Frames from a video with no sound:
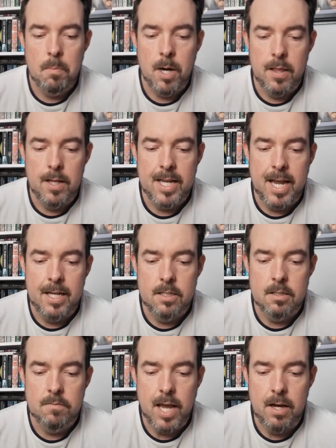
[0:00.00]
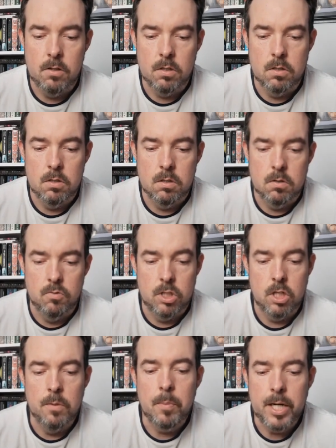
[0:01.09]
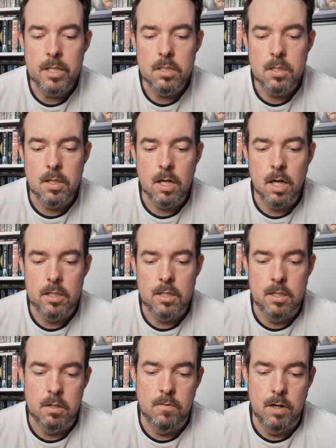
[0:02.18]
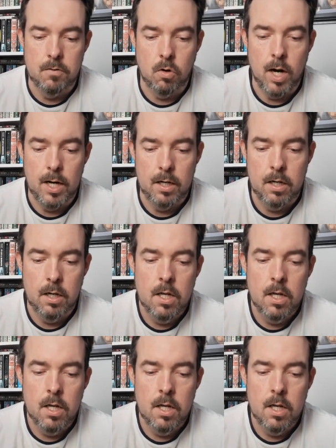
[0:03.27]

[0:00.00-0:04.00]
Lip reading: by the tens of thousands and returned peace to the continent of Evergrad.